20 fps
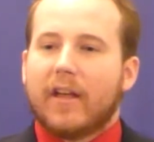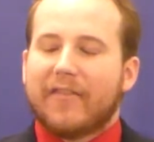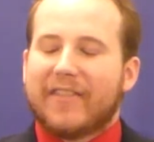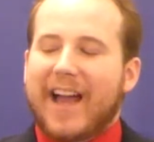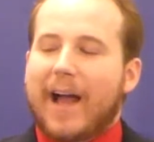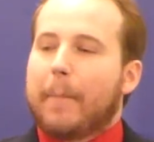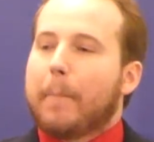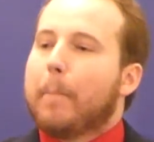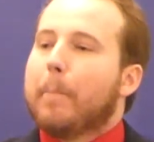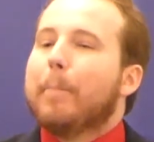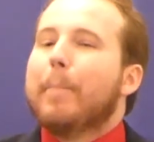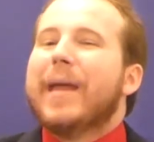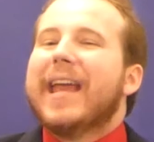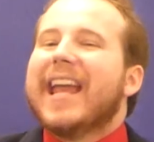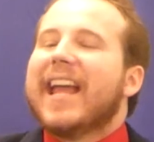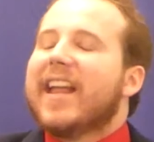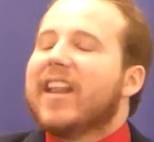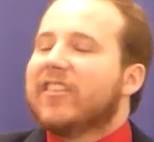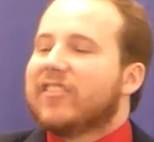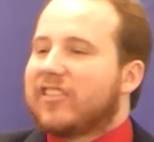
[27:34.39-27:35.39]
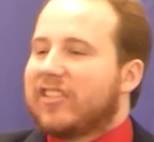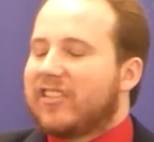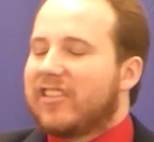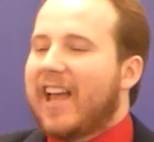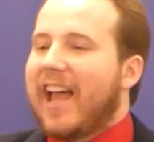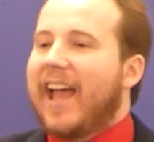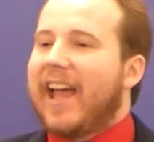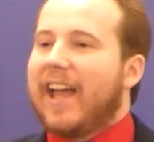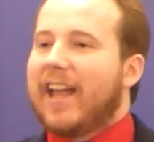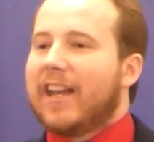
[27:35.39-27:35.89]
that men
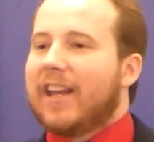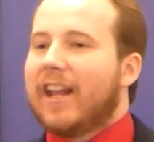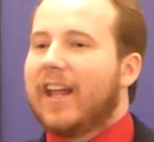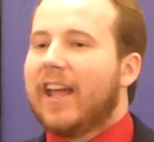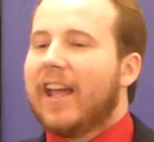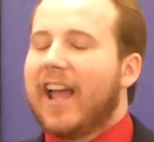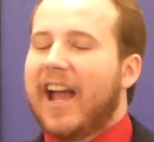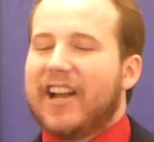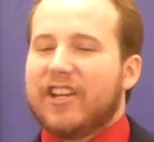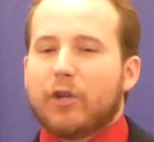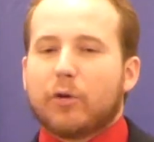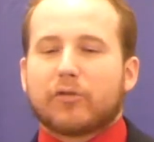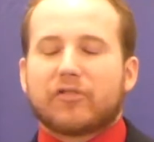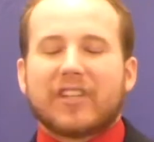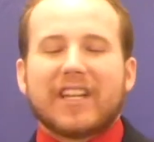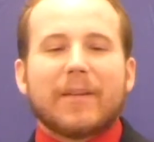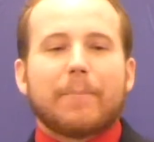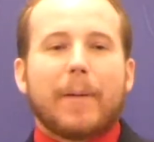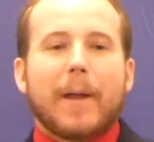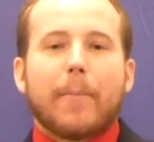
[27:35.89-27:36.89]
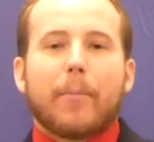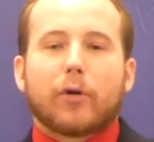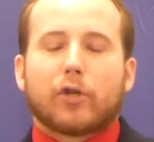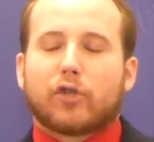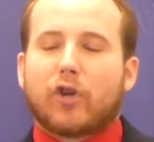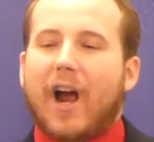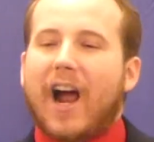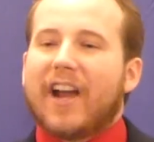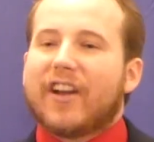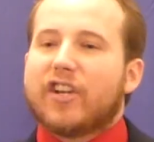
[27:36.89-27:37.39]
said. And you'll see
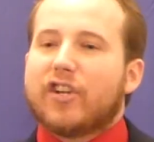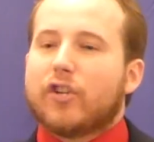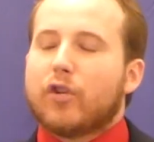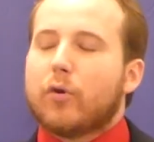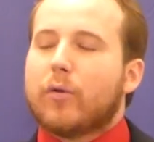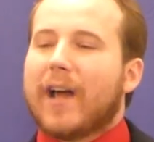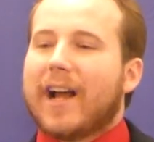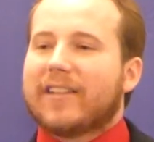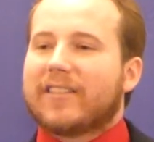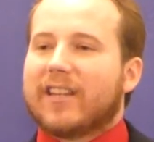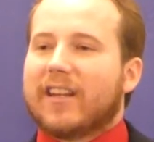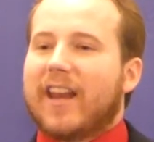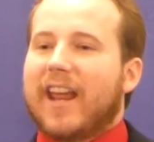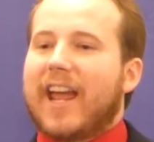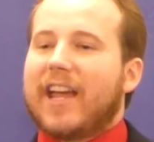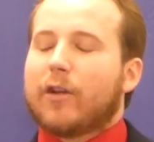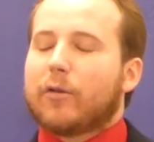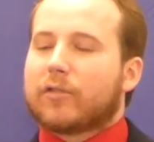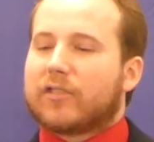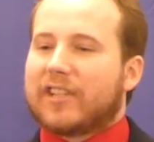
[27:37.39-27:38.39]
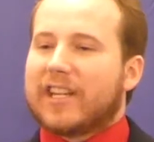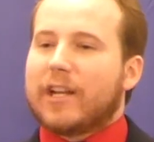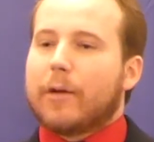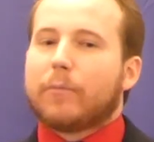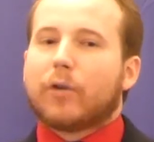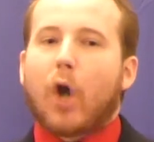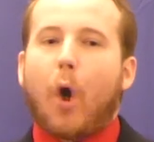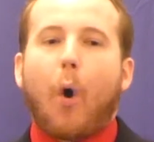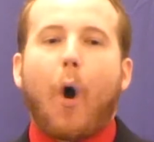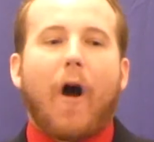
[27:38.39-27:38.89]
people trying to do that today. You'll see
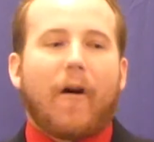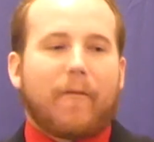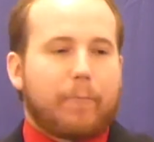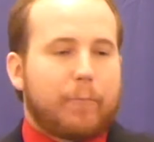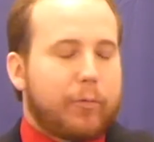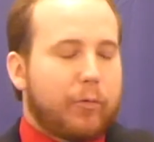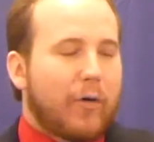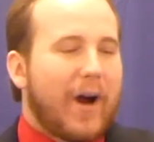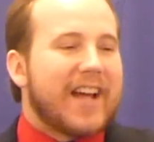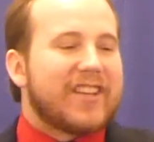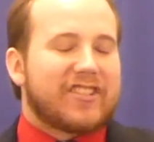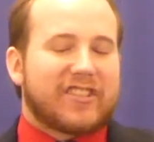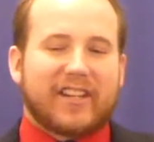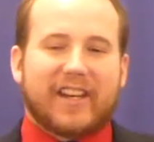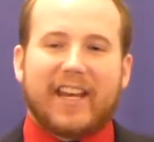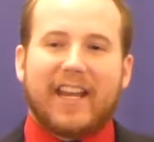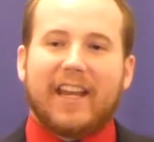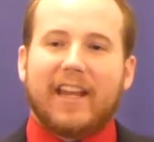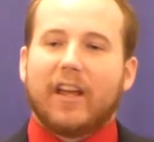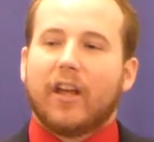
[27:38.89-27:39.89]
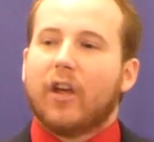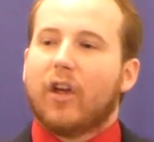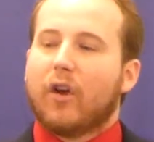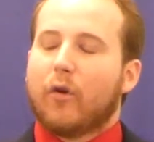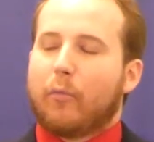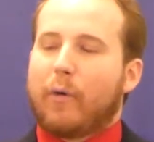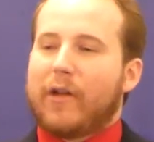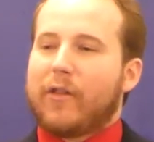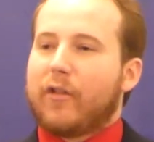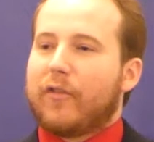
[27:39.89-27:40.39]
them go off precedent
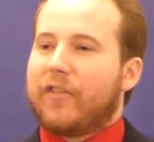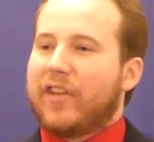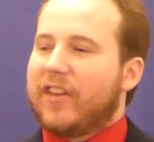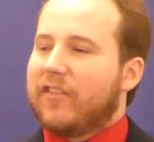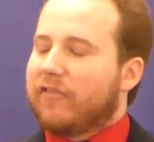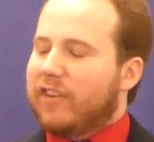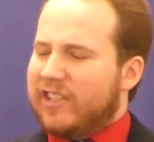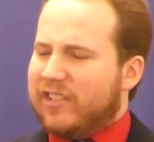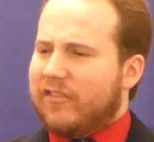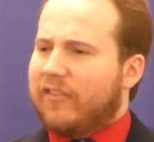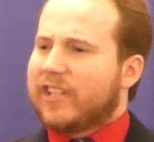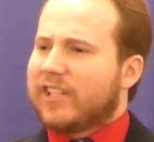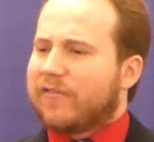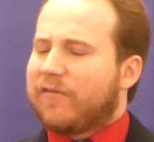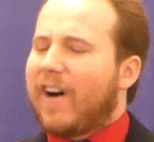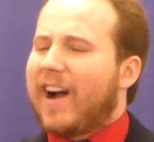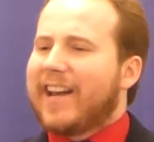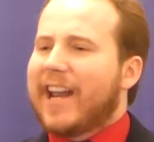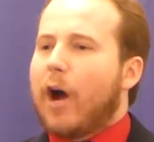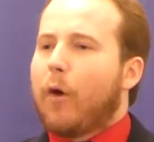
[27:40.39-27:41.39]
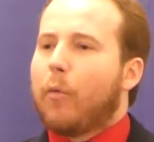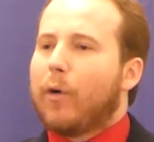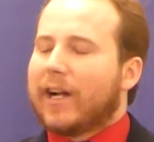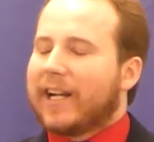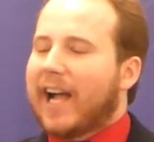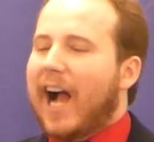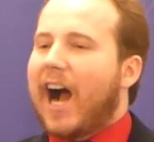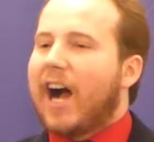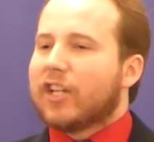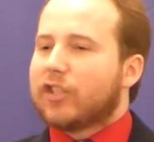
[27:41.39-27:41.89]
rather than let, us find out
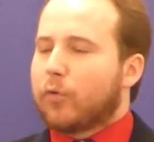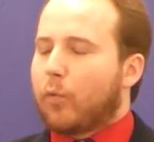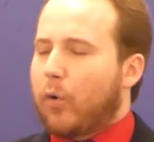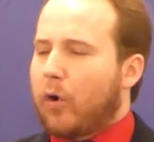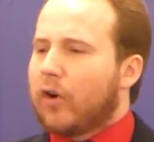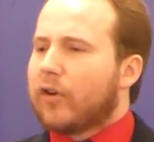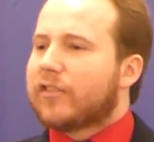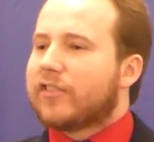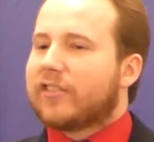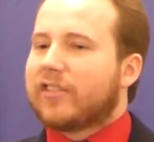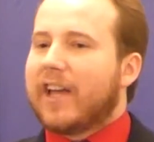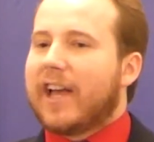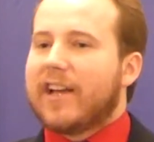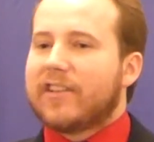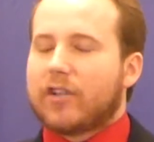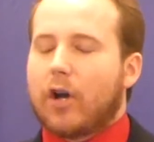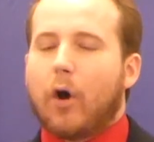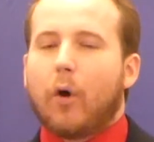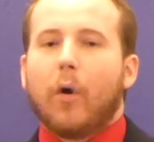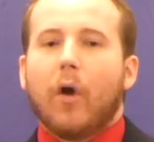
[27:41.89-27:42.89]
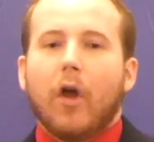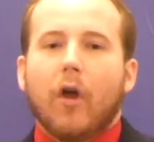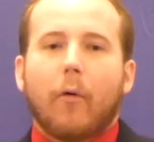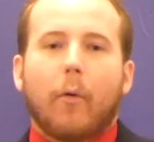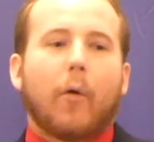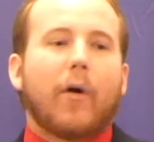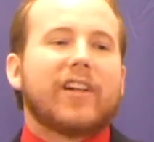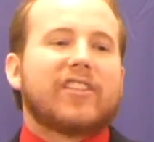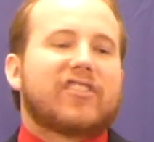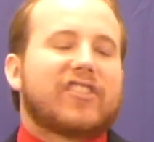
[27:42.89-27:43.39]
what God's word says. Oh,
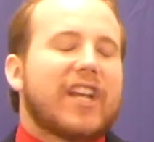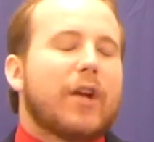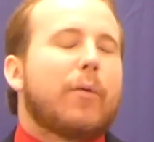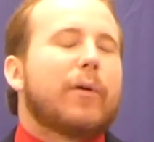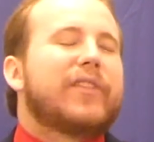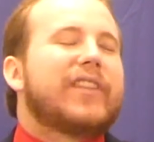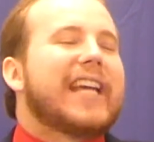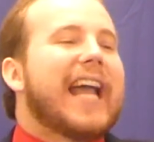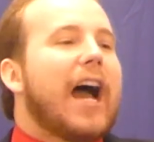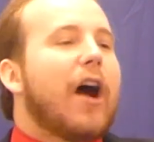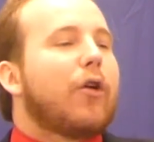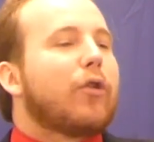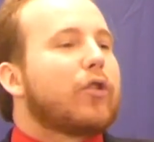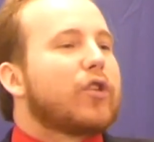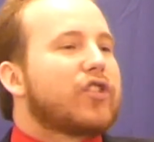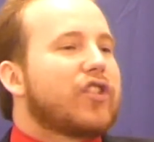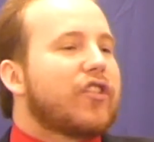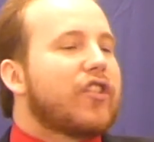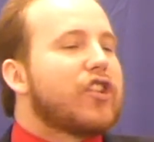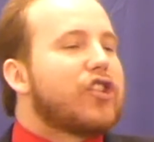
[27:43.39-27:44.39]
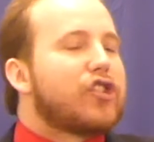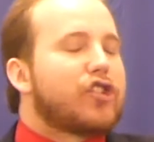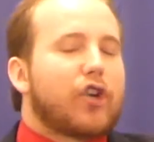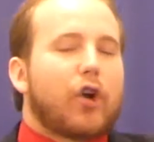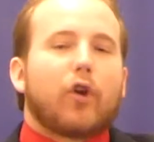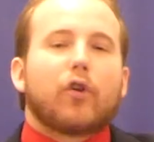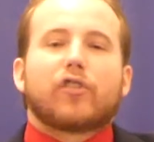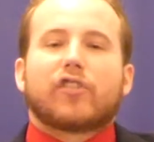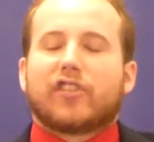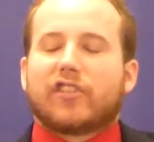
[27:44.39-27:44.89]
well, let's see what the elders of the
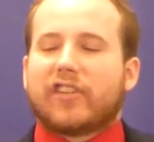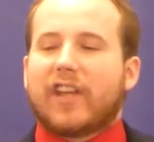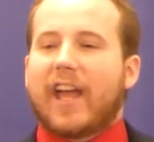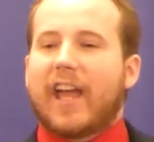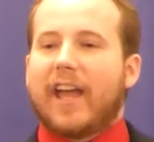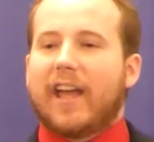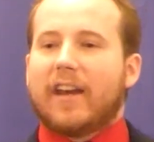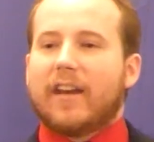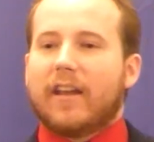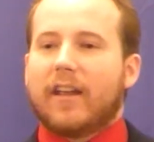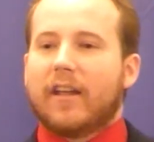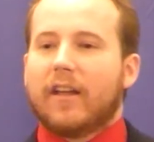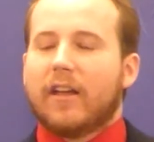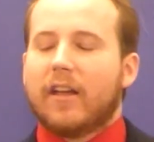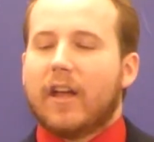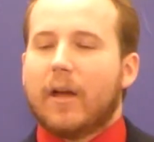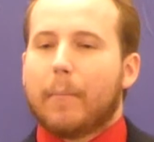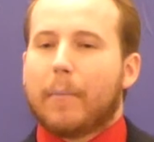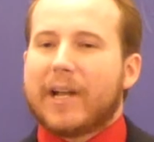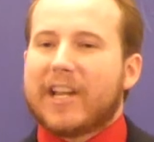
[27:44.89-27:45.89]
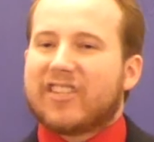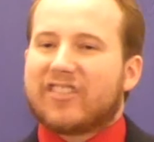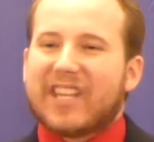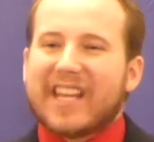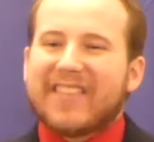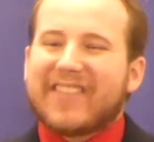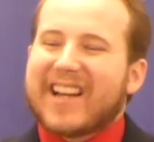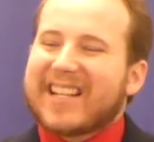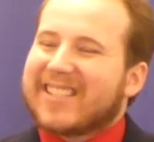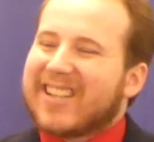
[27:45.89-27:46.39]
church said. But you
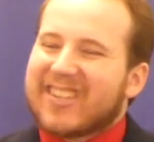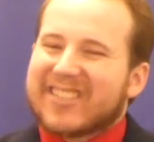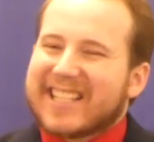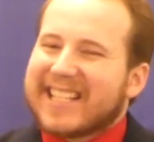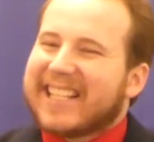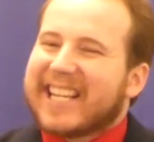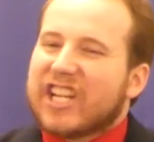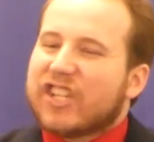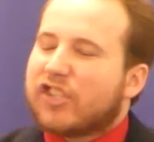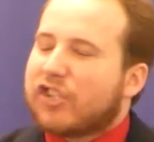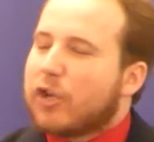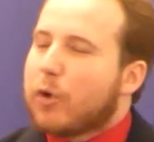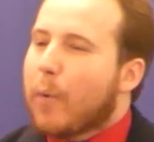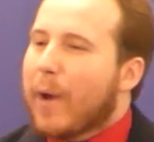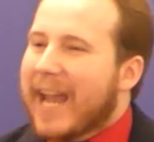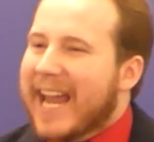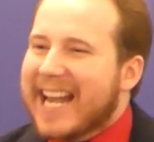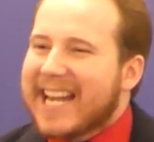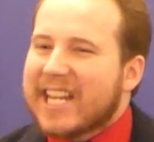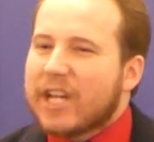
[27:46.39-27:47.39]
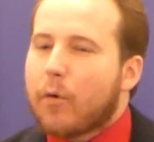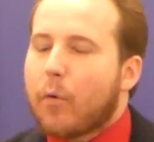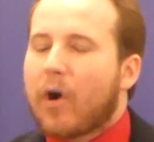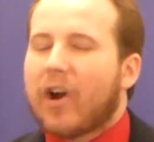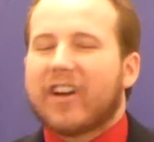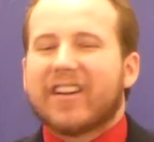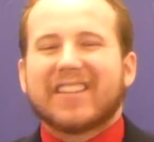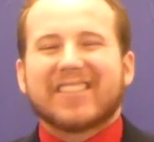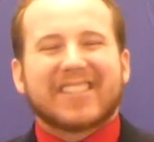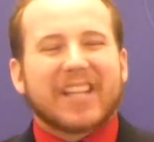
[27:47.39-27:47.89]
see, that doesn't get you
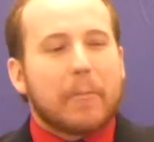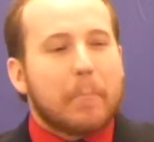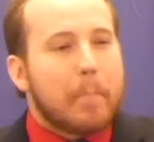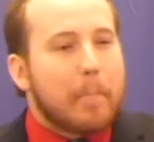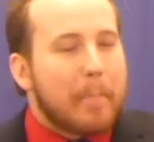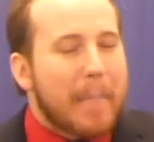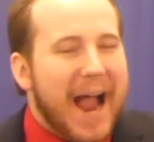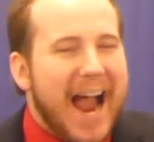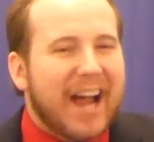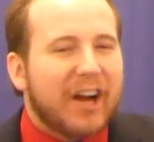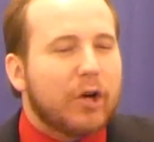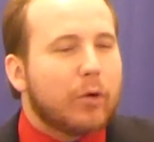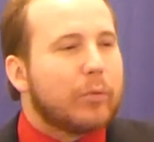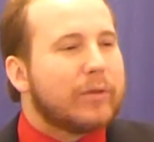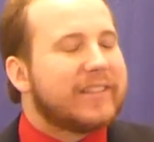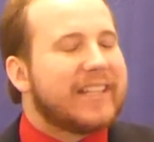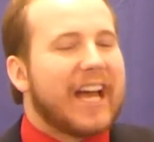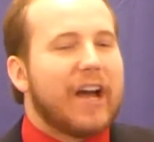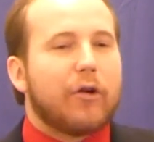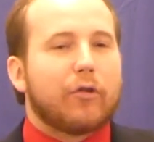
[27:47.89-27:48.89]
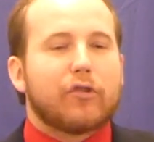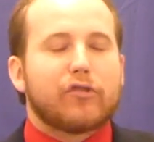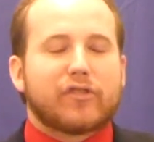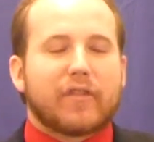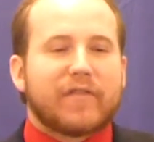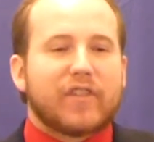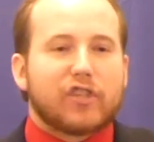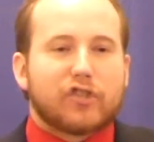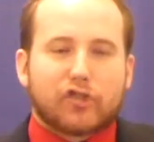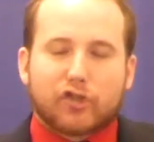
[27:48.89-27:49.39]
anywhere. It doesn't matter what the elders
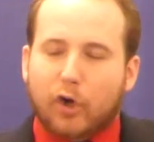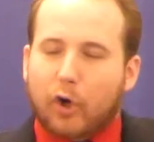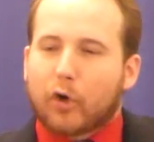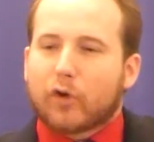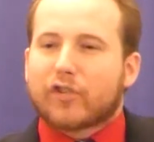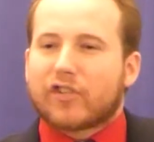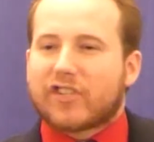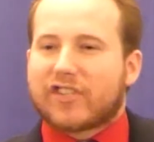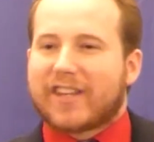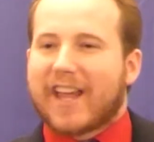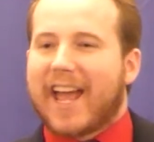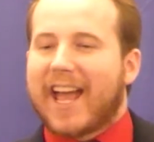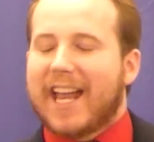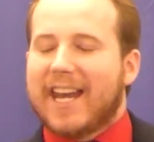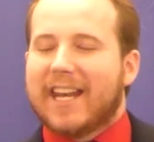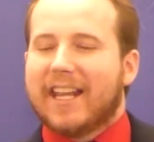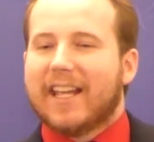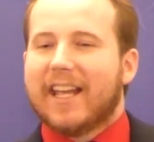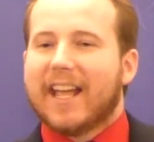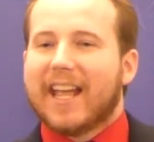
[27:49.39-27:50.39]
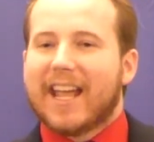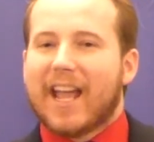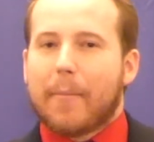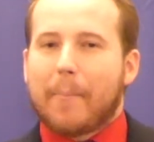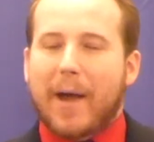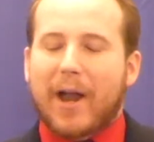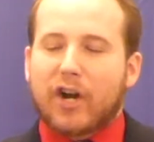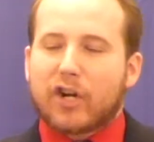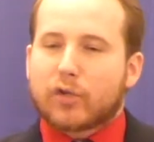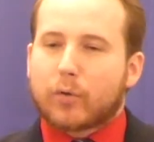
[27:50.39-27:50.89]
of the church said. It
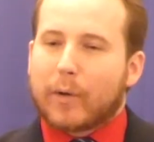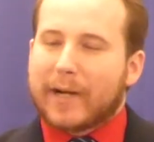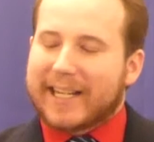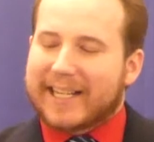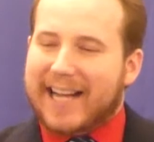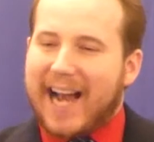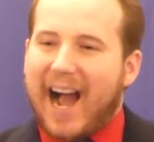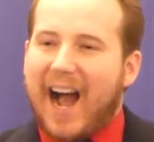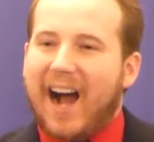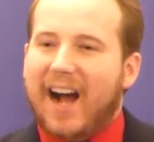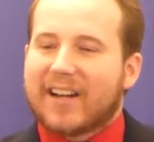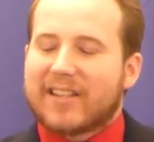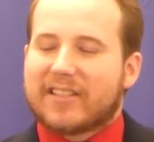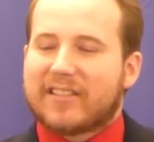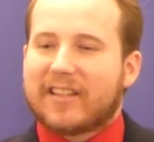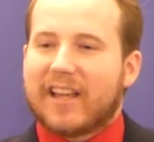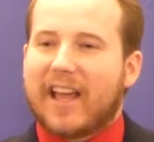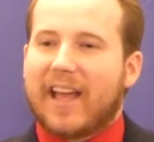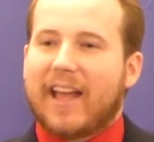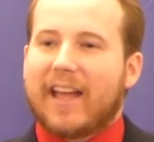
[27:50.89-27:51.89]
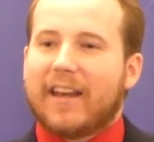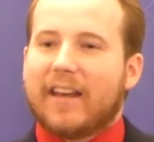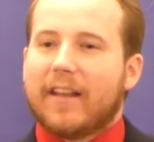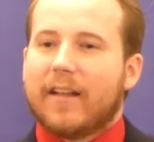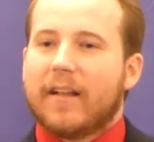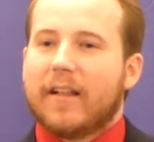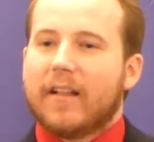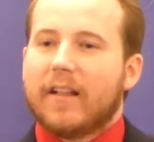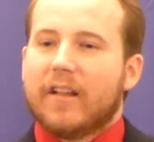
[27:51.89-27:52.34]
matters what God said.